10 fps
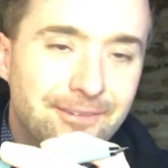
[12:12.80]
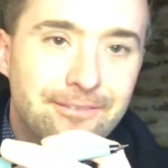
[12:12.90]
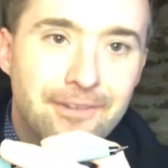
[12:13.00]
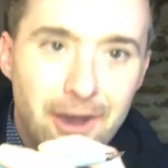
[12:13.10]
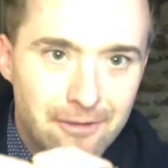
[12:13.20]

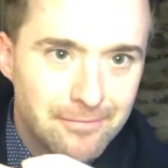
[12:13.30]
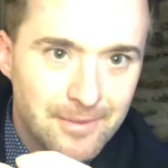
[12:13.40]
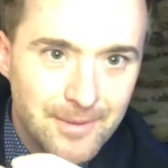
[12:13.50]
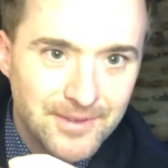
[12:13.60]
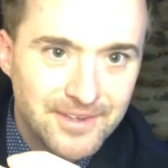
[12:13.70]
far from the
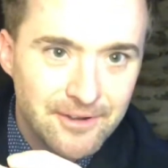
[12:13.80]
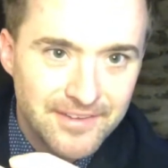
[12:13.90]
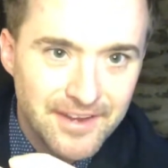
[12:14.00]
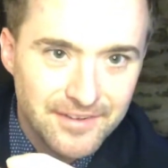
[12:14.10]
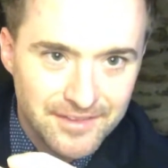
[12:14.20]
most
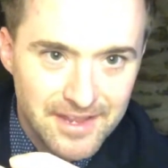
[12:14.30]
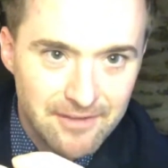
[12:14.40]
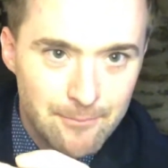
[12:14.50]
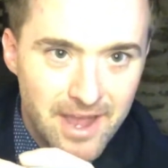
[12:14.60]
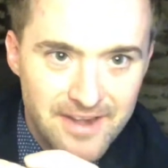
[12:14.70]
irritating thing
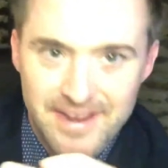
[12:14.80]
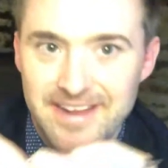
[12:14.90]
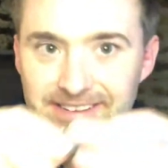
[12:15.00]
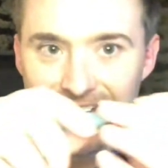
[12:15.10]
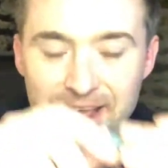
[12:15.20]
in my day
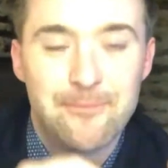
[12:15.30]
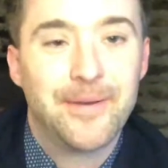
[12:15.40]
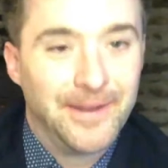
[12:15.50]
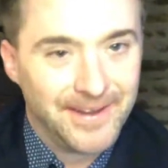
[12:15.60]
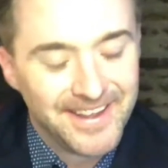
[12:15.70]
to day, but